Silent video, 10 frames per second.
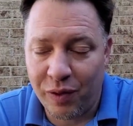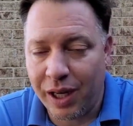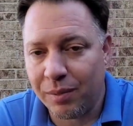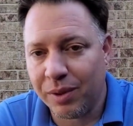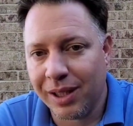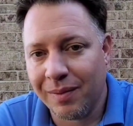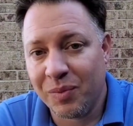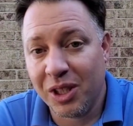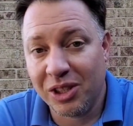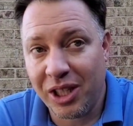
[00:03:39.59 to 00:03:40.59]
family,
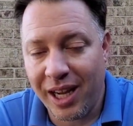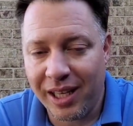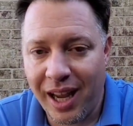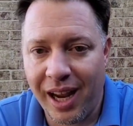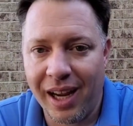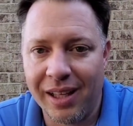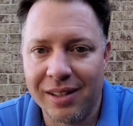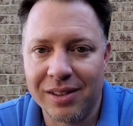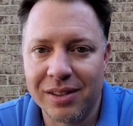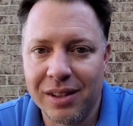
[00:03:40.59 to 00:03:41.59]
to shake
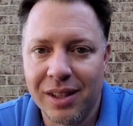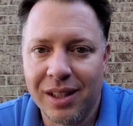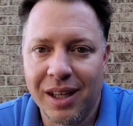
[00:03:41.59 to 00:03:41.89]
hands,